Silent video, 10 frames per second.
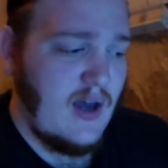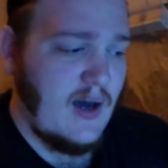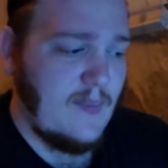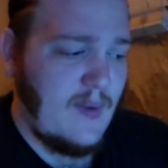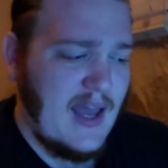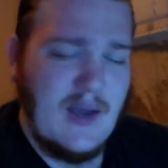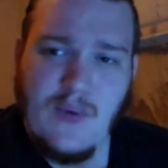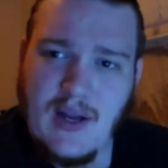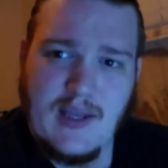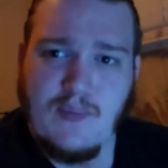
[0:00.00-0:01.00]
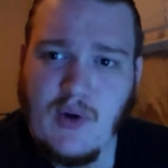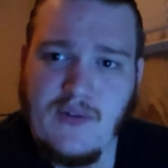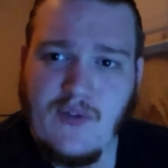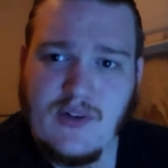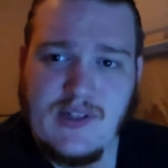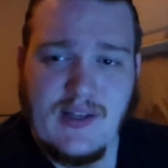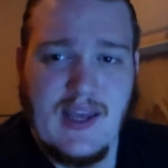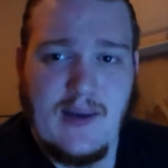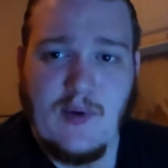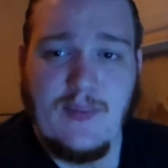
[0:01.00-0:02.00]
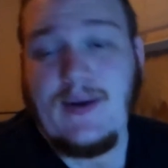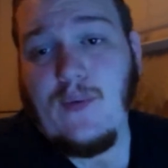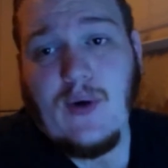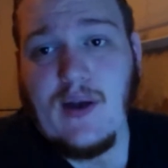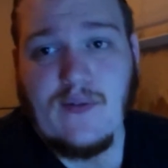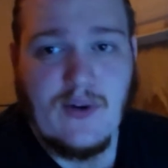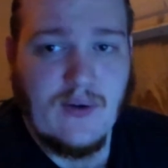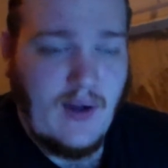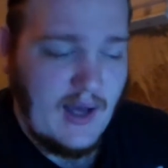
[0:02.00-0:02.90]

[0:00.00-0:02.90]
I hate when I get brain farts on camera, but whatever.